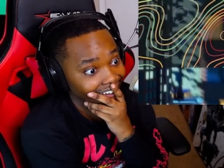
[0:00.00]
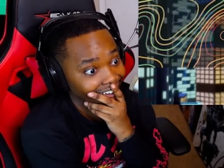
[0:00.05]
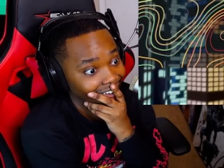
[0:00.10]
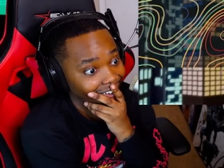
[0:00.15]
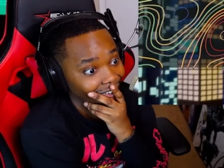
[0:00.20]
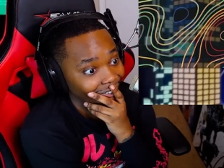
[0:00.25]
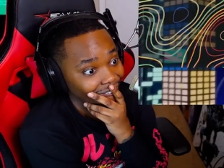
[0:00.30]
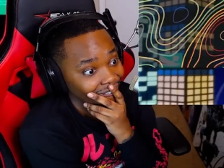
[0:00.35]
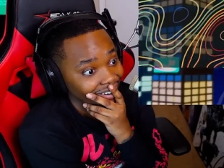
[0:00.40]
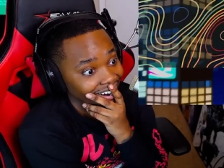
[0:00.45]

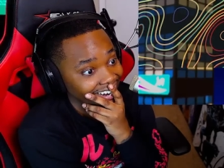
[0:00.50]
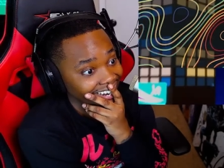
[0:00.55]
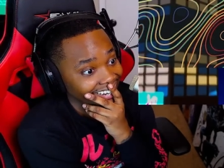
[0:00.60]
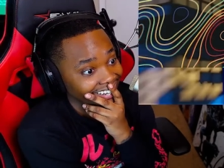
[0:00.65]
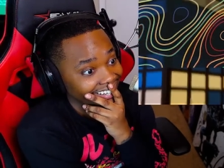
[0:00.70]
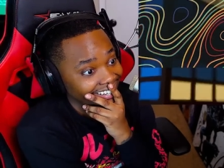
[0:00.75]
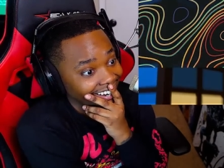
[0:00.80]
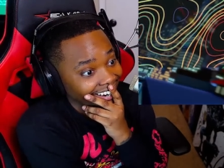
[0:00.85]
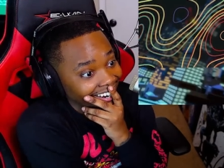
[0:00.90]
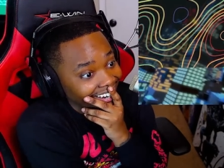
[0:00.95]
Oh my
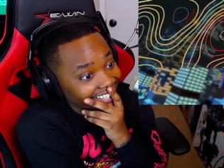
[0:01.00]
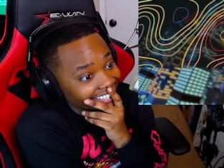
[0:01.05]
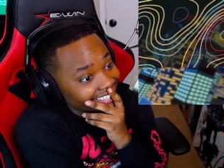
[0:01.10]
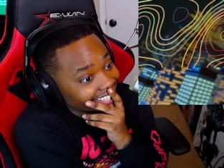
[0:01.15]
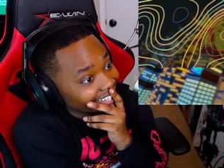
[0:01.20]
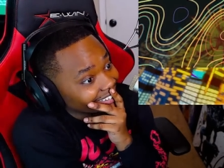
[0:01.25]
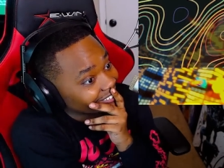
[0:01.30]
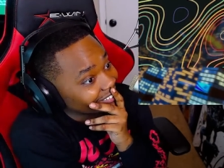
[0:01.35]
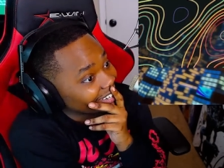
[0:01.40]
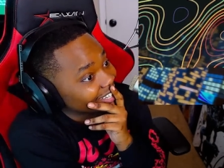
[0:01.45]
god,
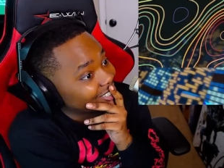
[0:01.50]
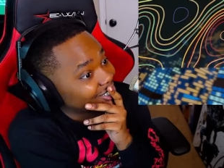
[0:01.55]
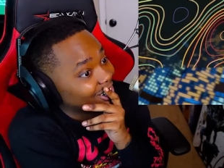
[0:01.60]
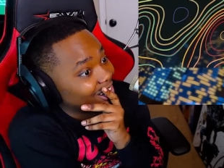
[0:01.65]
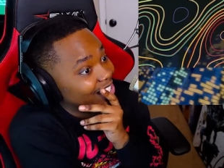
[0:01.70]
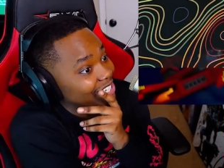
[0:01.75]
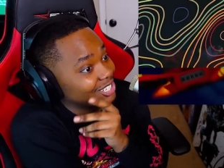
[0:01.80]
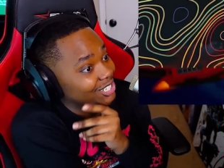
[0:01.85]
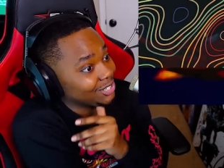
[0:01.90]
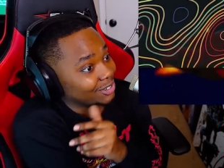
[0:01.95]
they really trying
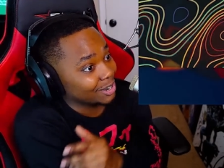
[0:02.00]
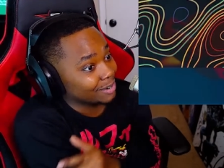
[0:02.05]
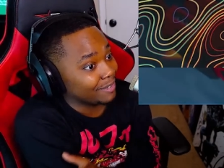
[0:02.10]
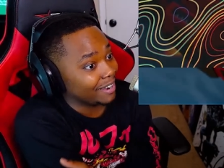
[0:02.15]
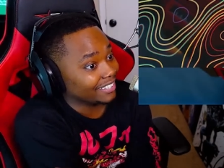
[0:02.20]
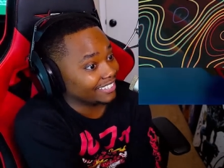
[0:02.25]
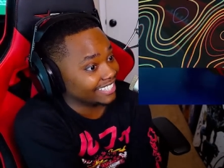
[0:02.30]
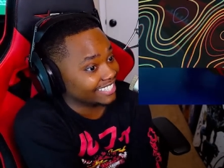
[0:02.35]
to shoot him out the